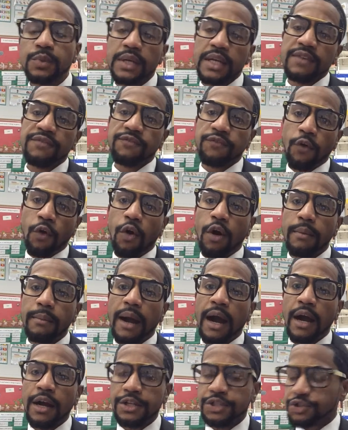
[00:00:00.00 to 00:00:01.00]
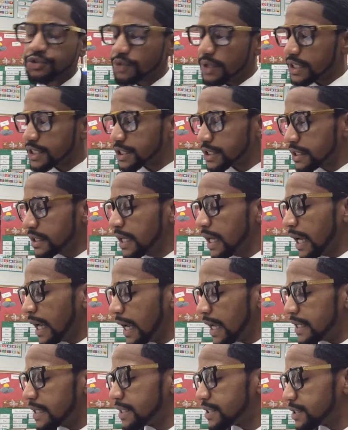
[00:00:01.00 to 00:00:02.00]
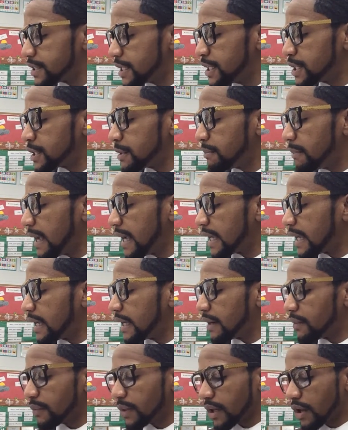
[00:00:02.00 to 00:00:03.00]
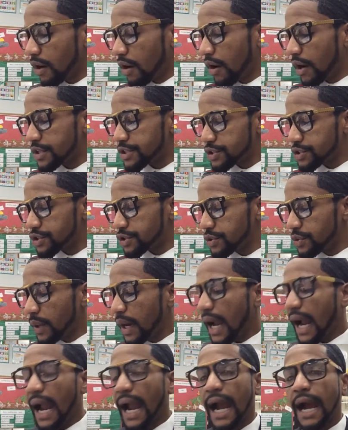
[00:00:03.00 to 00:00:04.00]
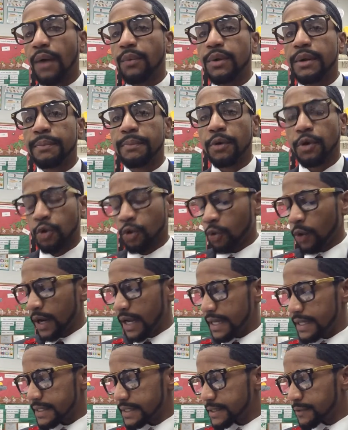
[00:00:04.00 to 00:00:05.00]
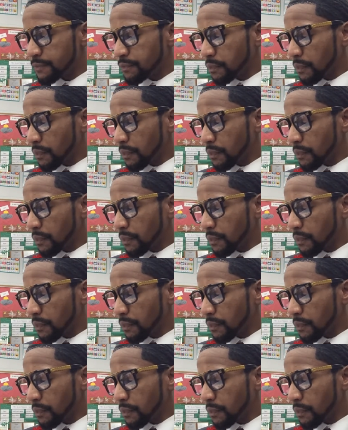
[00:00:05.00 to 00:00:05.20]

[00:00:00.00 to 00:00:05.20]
would inform our instruction and decision making in regards to how we progress.